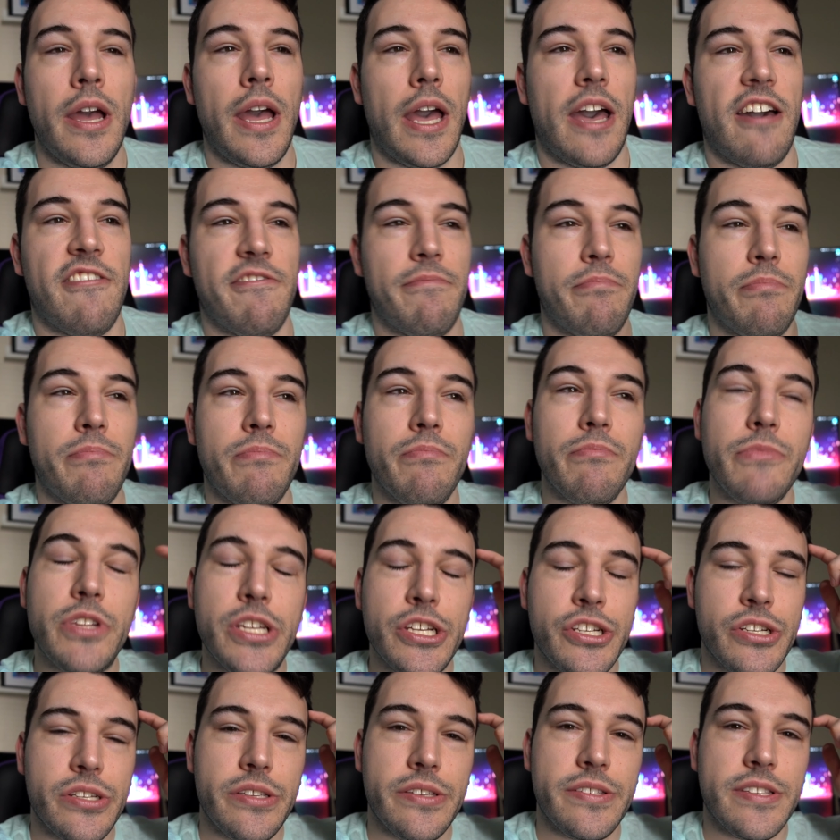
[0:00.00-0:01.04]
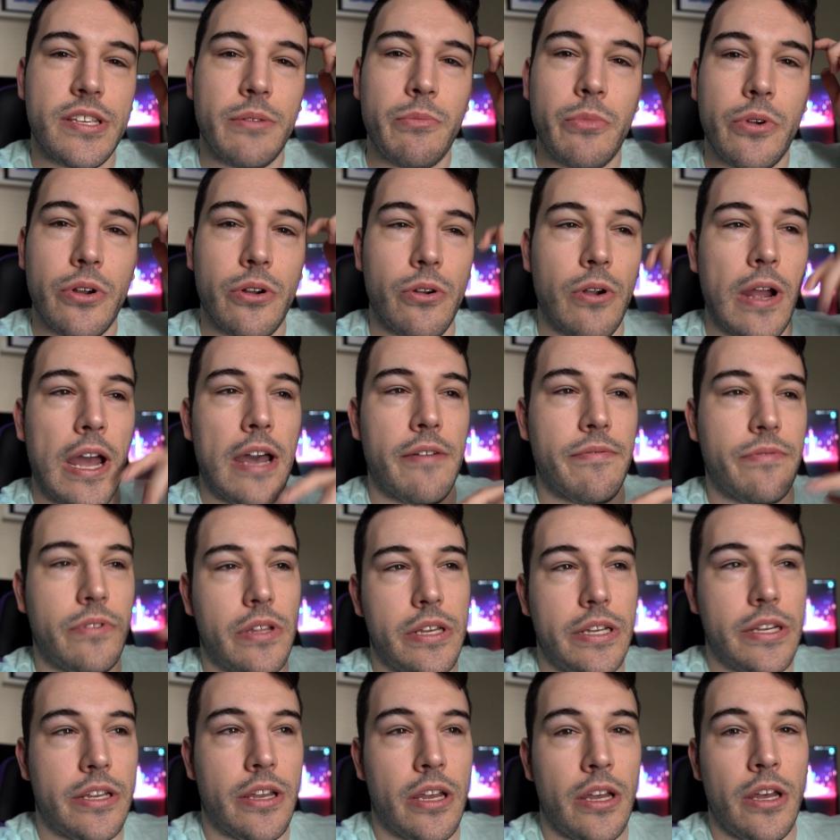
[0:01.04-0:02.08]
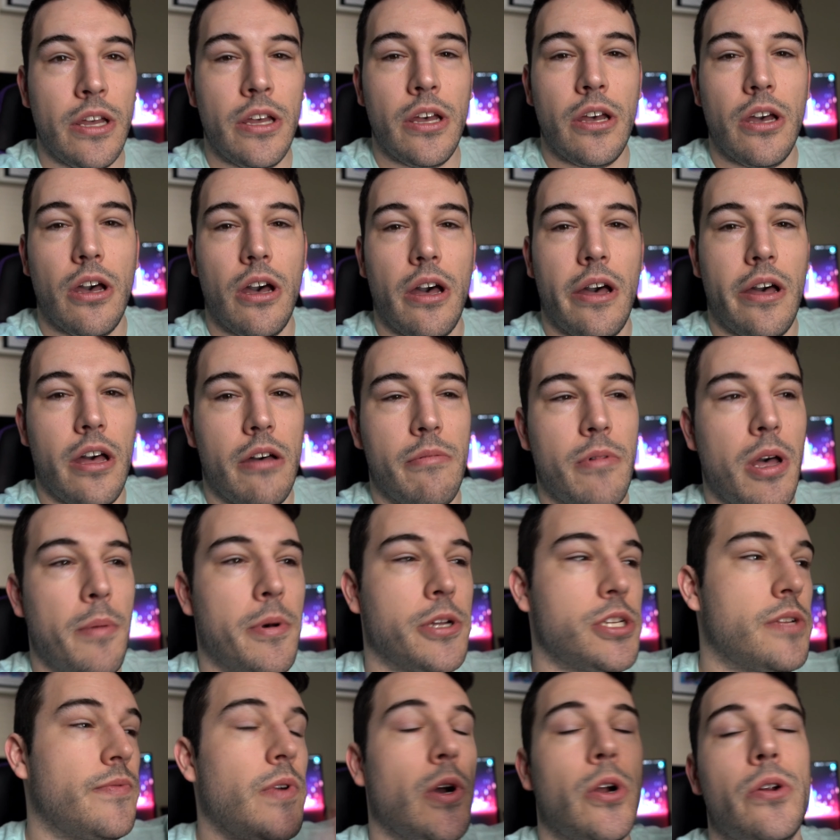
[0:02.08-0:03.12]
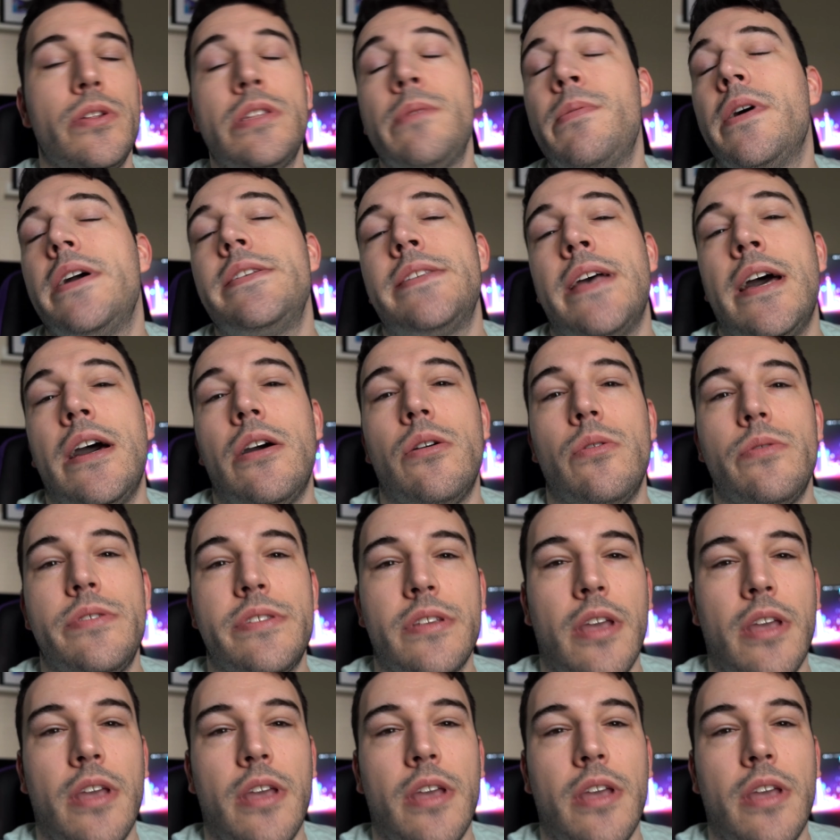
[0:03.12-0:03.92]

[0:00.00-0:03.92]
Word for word: have dishes somewhere or have like um, a bunch of art supplies out